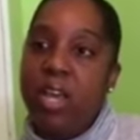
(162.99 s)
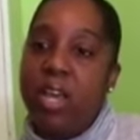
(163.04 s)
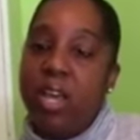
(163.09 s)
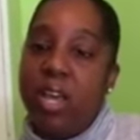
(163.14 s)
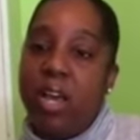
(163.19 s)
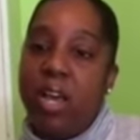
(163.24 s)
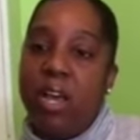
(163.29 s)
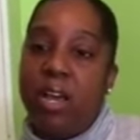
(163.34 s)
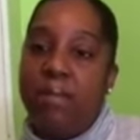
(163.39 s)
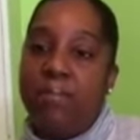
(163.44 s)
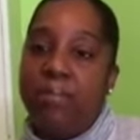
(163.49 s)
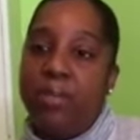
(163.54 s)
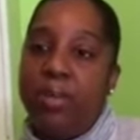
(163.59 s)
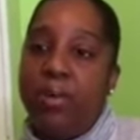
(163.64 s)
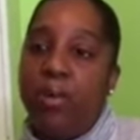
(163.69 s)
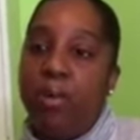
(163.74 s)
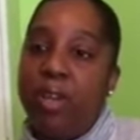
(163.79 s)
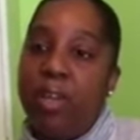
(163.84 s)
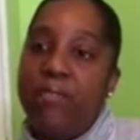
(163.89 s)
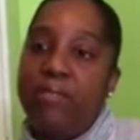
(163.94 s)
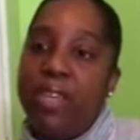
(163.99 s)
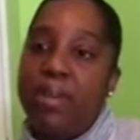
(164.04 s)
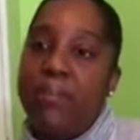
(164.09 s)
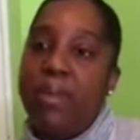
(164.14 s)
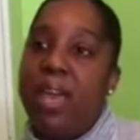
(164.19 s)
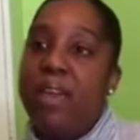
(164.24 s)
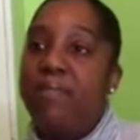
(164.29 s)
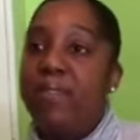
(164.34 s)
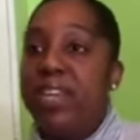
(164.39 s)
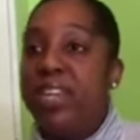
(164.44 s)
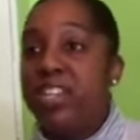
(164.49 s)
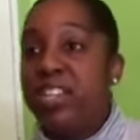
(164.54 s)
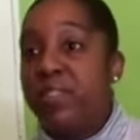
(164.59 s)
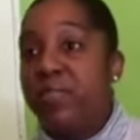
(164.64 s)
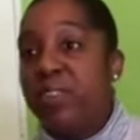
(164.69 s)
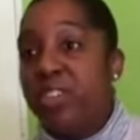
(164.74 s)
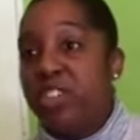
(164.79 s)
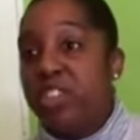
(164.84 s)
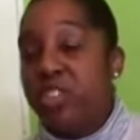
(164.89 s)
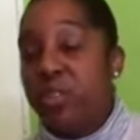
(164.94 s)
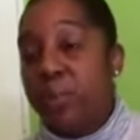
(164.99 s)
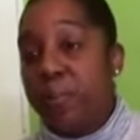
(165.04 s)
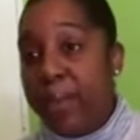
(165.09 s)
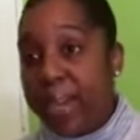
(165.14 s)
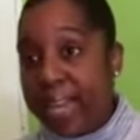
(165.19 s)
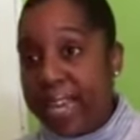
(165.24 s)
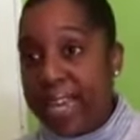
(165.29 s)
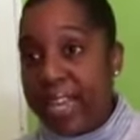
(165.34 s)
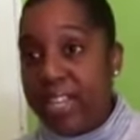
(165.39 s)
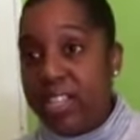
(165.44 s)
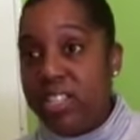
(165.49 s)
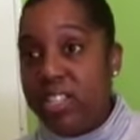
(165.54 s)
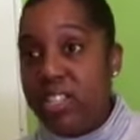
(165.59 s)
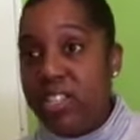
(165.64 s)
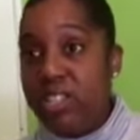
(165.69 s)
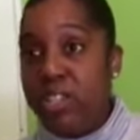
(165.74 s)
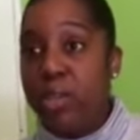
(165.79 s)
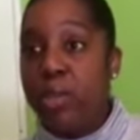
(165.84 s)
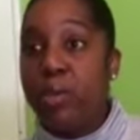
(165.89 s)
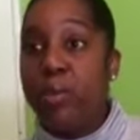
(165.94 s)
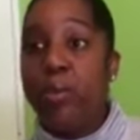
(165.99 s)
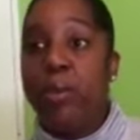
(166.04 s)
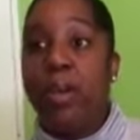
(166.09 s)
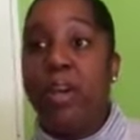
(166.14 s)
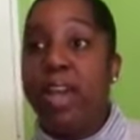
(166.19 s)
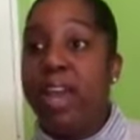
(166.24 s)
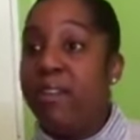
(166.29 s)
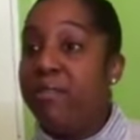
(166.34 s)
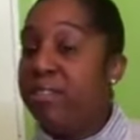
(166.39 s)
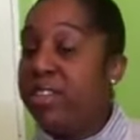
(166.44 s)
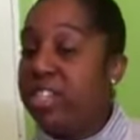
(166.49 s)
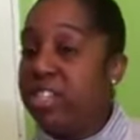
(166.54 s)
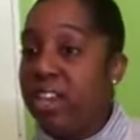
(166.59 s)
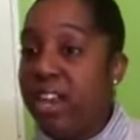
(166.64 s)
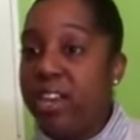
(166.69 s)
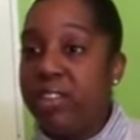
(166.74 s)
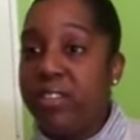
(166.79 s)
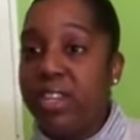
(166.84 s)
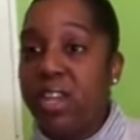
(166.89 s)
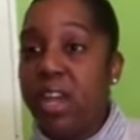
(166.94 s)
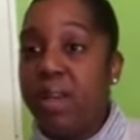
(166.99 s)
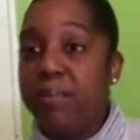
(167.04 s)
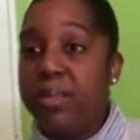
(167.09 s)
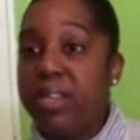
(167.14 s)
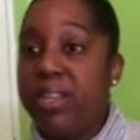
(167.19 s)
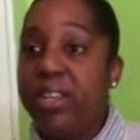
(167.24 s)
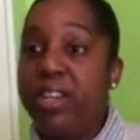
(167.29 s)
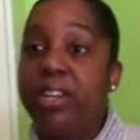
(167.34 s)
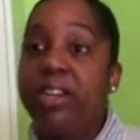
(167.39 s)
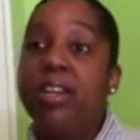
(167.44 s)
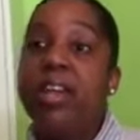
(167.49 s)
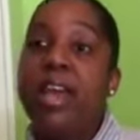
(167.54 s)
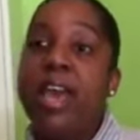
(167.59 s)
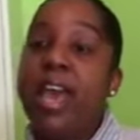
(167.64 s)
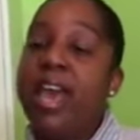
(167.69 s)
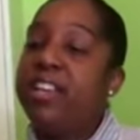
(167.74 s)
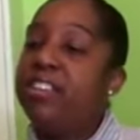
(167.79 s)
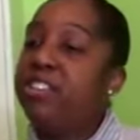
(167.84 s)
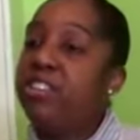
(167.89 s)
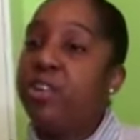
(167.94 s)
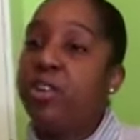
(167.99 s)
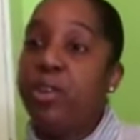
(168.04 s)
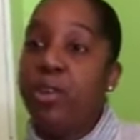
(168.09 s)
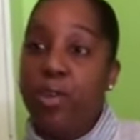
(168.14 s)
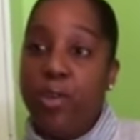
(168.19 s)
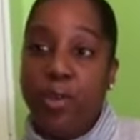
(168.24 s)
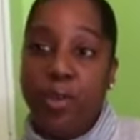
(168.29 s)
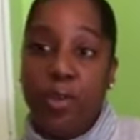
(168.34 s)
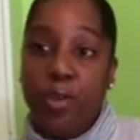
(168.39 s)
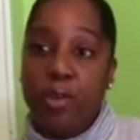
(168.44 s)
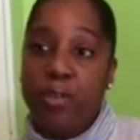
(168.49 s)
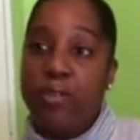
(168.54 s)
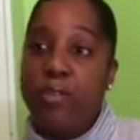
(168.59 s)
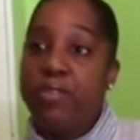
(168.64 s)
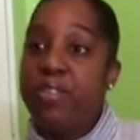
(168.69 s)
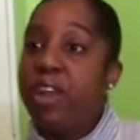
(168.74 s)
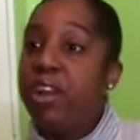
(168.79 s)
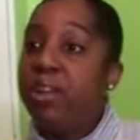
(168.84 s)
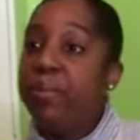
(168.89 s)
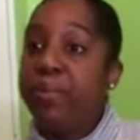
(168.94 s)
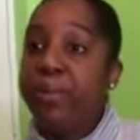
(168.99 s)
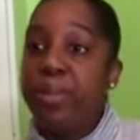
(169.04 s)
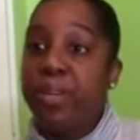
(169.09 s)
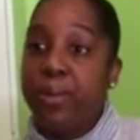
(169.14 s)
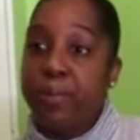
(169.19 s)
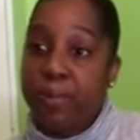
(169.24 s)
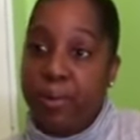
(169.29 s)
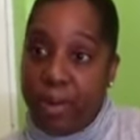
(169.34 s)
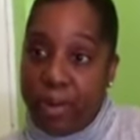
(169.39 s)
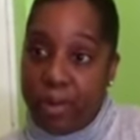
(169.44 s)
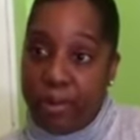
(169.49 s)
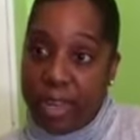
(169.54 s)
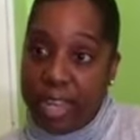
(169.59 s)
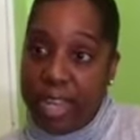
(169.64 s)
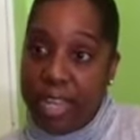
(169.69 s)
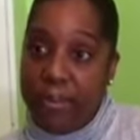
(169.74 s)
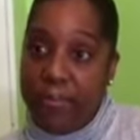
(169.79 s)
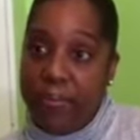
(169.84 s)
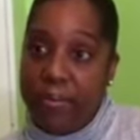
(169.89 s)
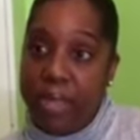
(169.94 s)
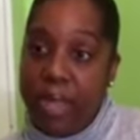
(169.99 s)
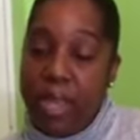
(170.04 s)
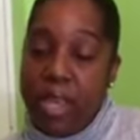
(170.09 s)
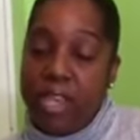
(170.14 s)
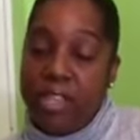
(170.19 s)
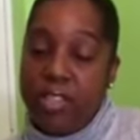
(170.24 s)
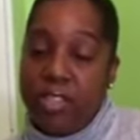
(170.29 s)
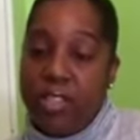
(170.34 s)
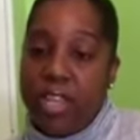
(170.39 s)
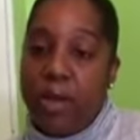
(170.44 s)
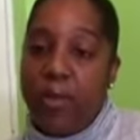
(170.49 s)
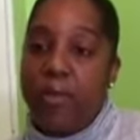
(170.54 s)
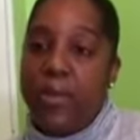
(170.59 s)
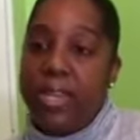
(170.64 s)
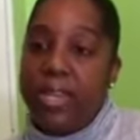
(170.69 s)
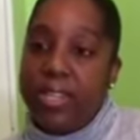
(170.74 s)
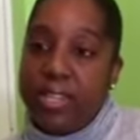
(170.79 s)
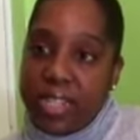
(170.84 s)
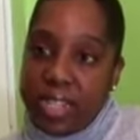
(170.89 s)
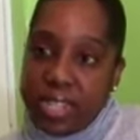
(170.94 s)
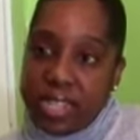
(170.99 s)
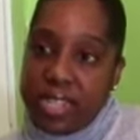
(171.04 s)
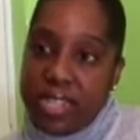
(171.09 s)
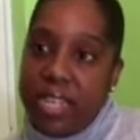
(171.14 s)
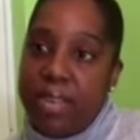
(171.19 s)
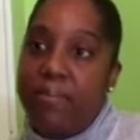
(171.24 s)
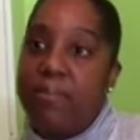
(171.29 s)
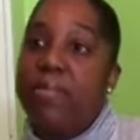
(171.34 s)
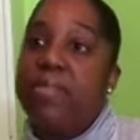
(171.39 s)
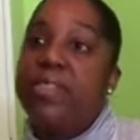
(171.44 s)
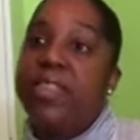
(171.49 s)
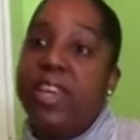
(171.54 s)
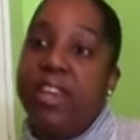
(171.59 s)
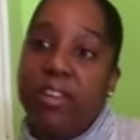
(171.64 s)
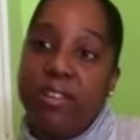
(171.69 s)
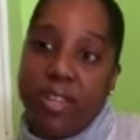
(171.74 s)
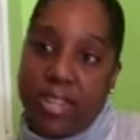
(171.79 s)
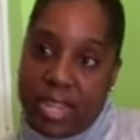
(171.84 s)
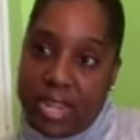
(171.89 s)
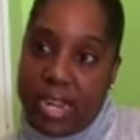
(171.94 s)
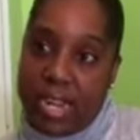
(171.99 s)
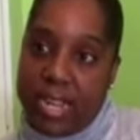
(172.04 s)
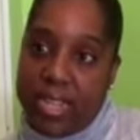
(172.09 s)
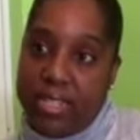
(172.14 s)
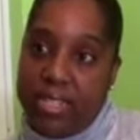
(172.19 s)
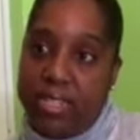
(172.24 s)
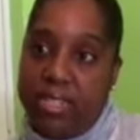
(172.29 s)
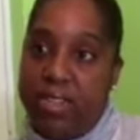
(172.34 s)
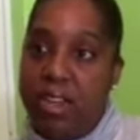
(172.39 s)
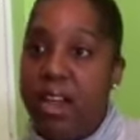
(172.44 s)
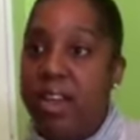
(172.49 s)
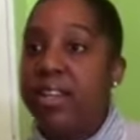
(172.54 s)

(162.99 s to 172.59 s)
All of them have individual plans, so every child that comes in here has their own therapeutic program so that we can teach them their needs.